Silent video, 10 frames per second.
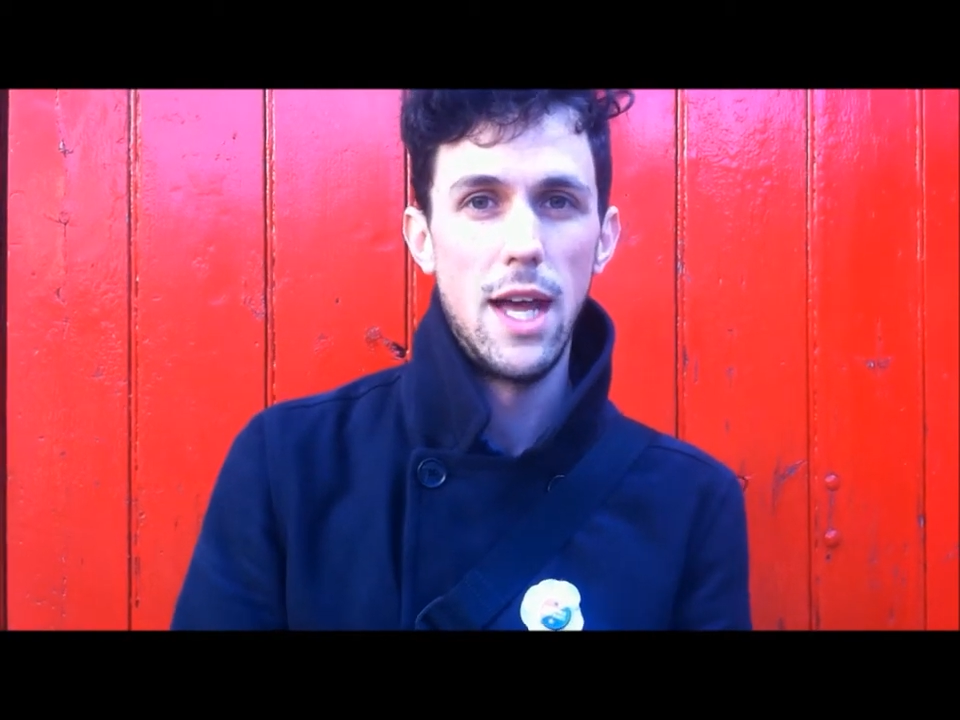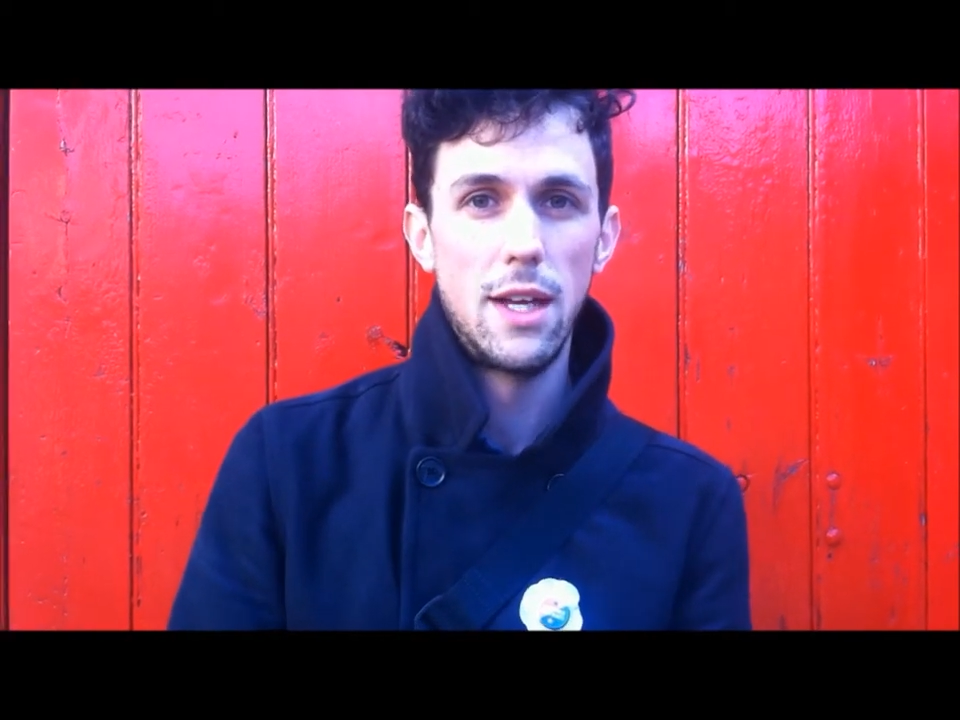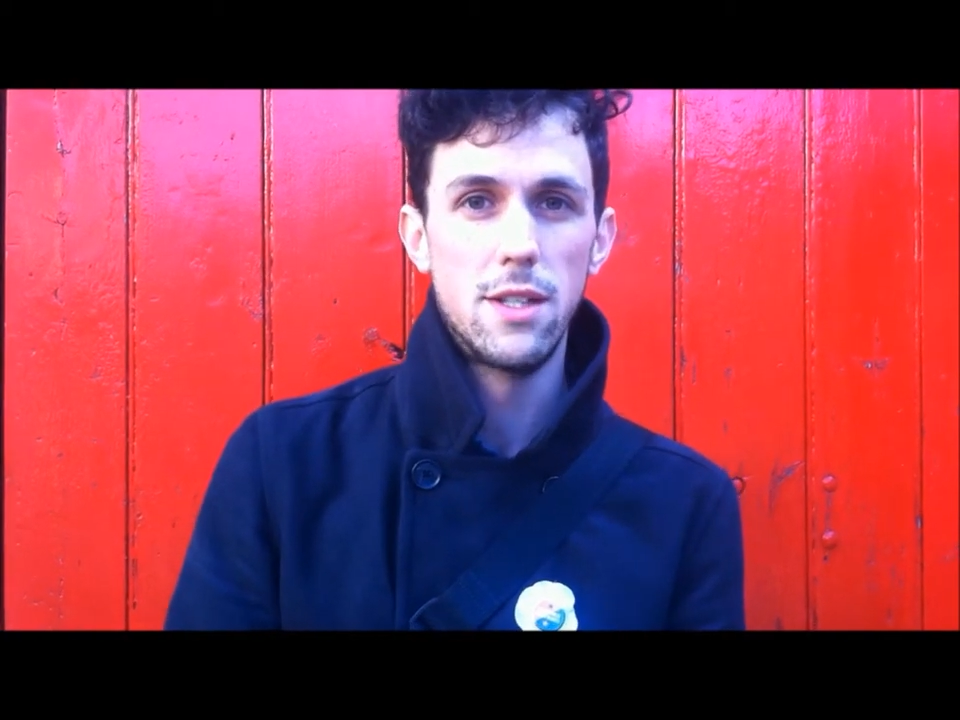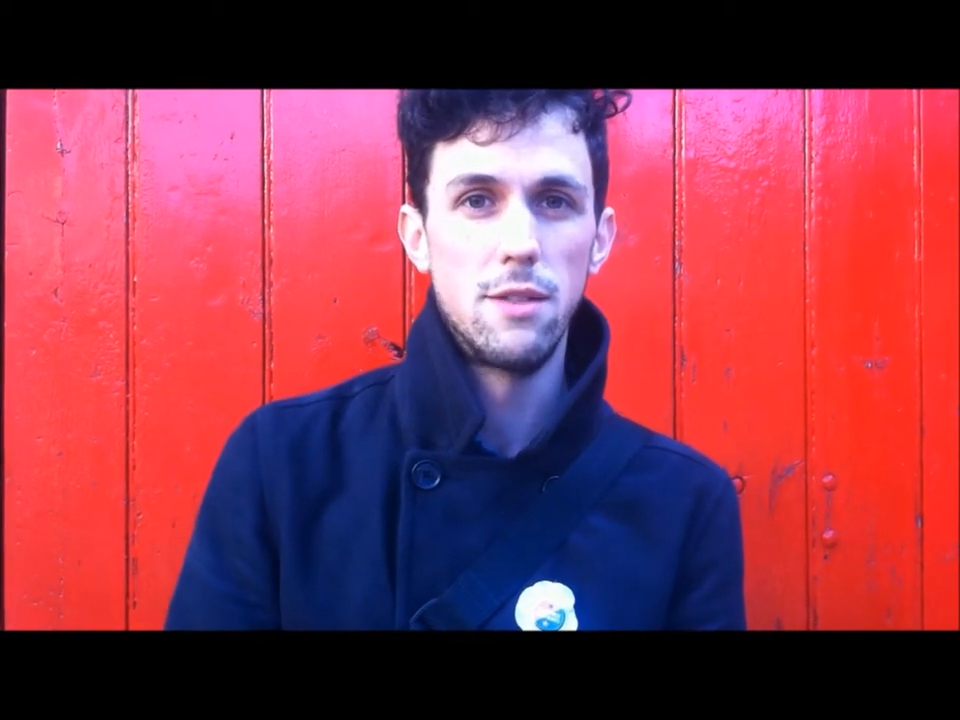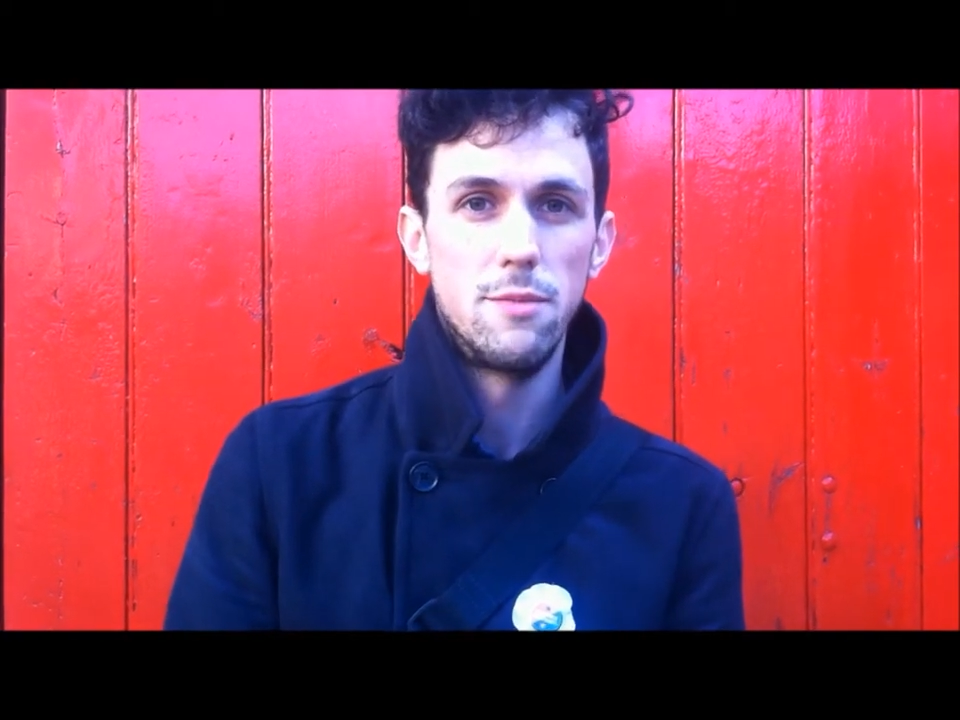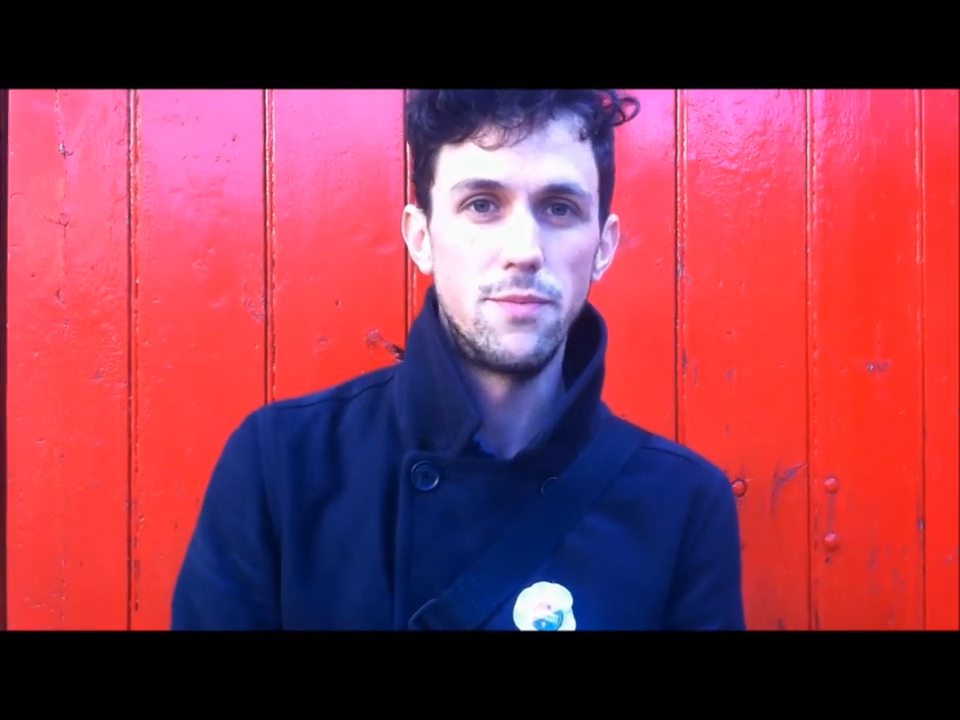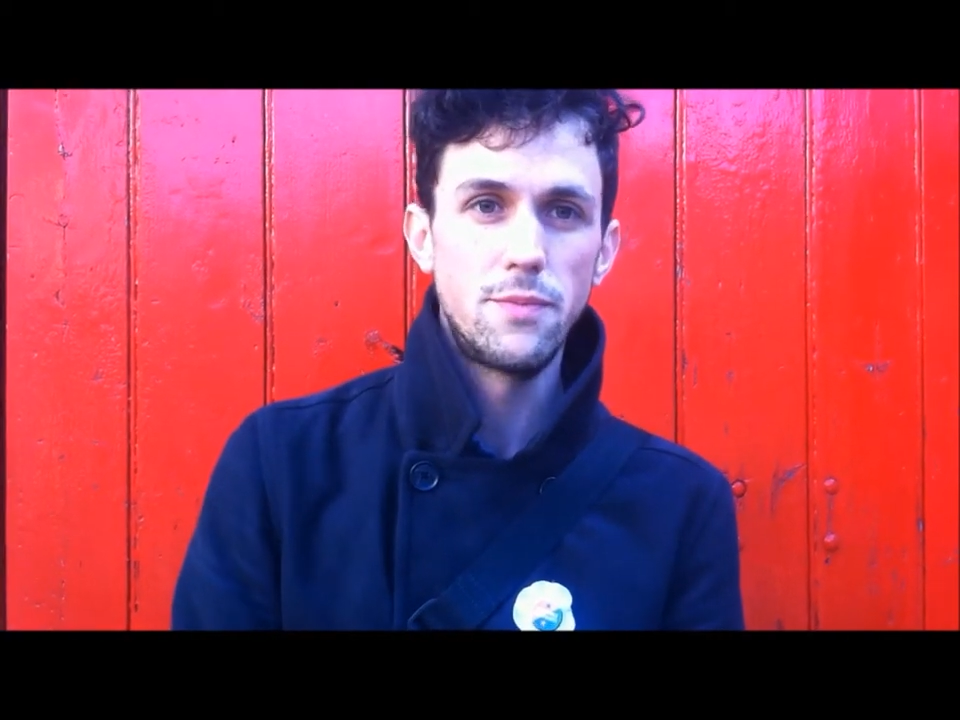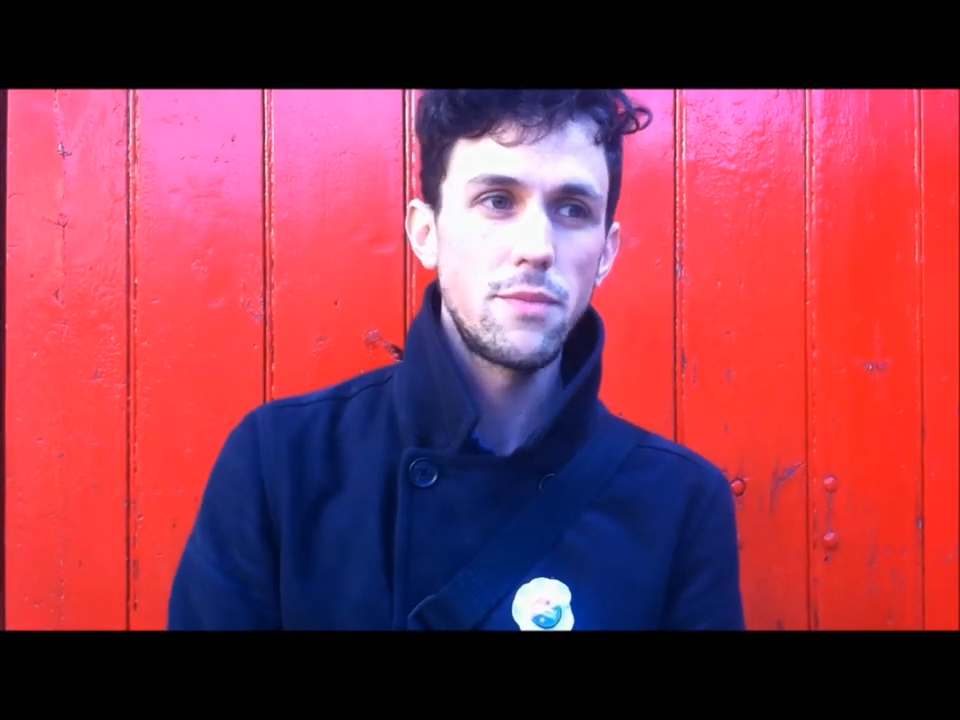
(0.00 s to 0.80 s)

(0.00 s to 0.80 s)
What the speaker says: next.